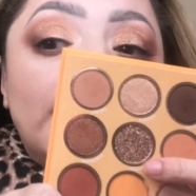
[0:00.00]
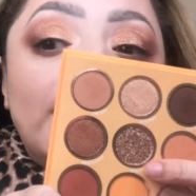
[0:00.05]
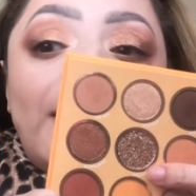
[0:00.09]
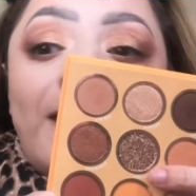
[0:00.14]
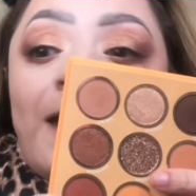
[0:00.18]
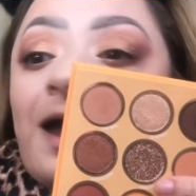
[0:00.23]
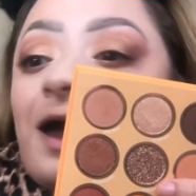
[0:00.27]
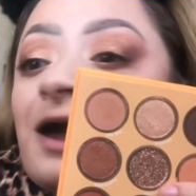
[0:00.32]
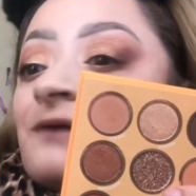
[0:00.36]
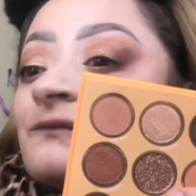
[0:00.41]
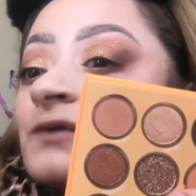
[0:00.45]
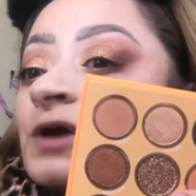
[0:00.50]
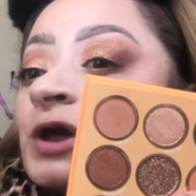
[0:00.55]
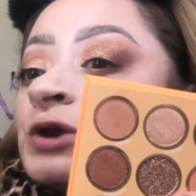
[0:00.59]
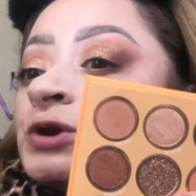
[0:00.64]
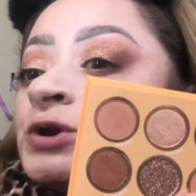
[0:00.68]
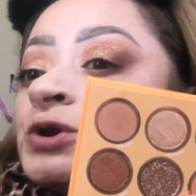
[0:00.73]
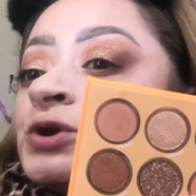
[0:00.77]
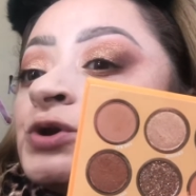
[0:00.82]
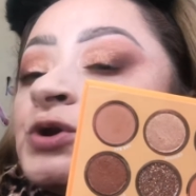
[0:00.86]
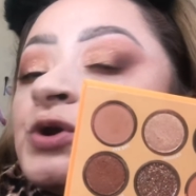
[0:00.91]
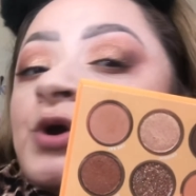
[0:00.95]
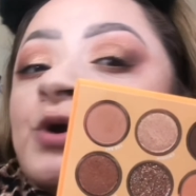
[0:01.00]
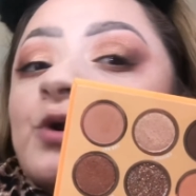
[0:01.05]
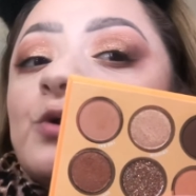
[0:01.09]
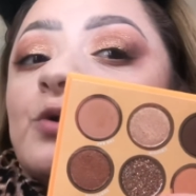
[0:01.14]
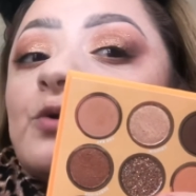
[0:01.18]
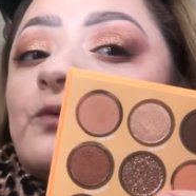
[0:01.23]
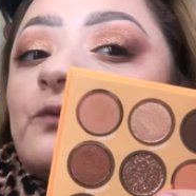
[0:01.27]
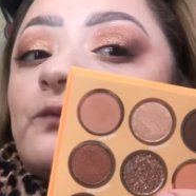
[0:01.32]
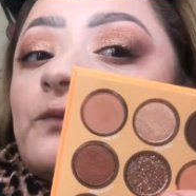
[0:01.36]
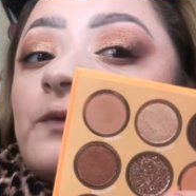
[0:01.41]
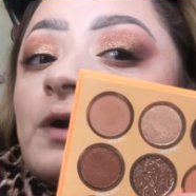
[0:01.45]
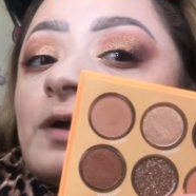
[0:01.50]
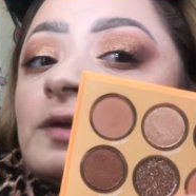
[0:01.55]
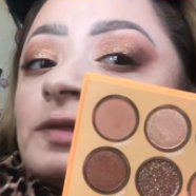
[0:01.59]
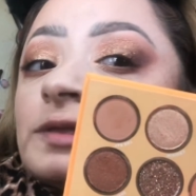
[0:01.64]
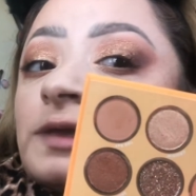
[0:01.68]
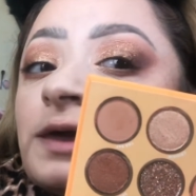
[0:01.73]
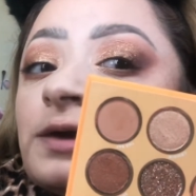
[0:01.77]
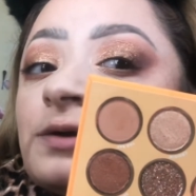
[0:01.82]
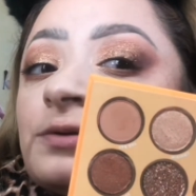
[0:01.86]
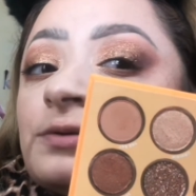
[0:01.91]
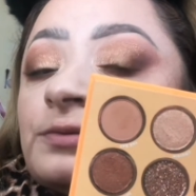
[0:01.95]
have no
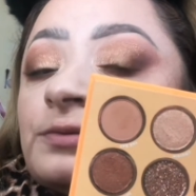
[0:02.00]
fallout.